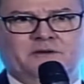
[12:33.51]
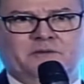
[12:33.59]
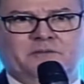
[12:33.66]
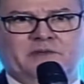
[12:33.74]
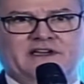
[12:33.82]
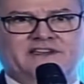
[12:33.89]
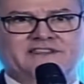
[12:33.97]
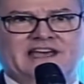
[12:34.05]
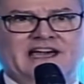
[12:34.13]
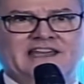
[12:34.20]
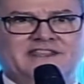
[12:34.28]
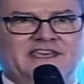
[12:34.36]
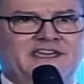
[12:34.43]
because I
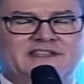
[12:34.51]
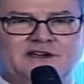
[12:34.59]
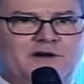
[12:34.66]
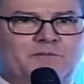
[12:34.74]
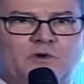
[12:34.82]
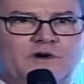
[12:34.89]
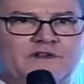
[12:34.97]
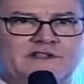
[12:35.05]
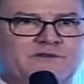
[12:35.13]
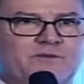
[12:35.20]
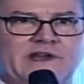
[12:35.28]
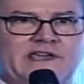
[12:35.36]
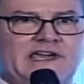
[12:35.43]
think there are more than
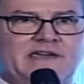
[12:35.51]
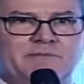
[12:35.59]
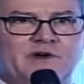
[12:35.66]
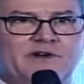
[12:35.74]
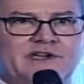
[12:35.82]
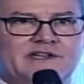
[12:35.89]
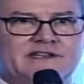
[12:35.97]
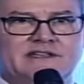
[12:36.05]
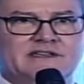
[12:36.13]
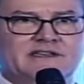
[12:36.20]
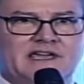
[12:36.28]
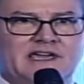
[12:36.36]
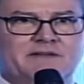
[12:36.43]
28 million
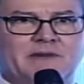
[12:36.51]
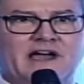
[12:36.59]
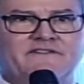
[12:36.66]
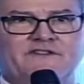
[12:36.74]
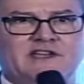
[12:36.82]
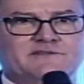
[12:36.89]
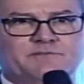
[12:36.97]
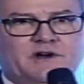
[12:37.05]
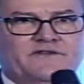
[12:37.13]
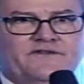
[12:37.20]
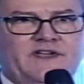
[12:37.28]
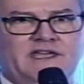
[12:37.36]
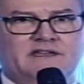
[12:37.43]
in my Facebook
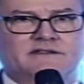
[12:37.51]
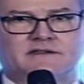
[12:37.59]
feed.